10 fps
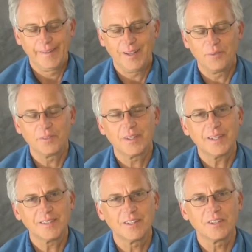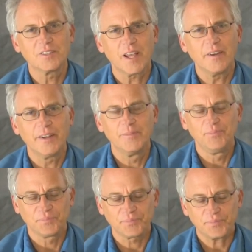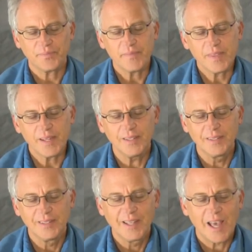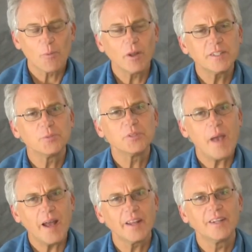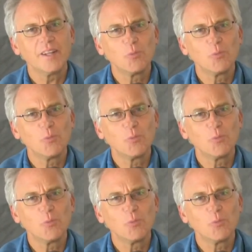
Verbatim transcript: And I was like, that's a little scary. And once it was mounted, it